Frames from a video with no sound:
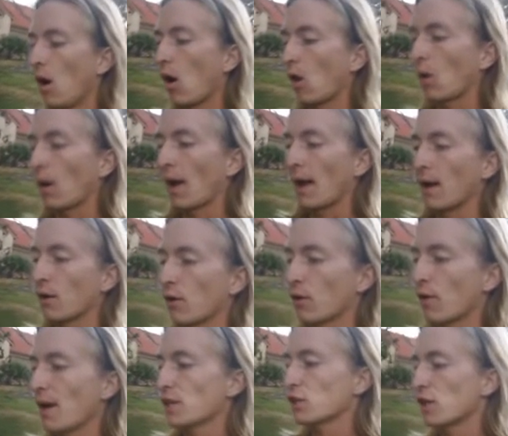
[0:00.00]
Okay,
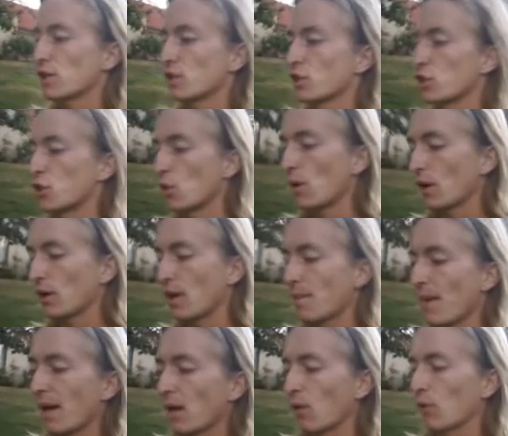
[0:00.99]
congratulations, you earned a
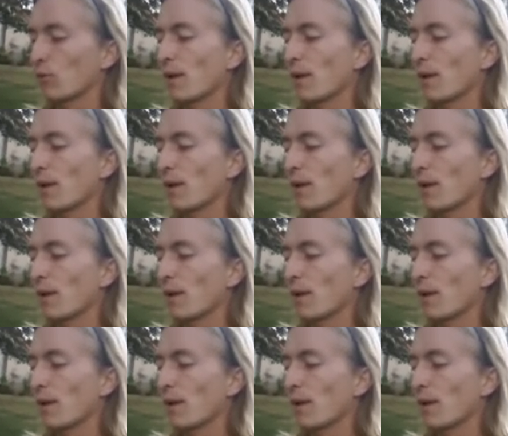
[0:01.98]
medal.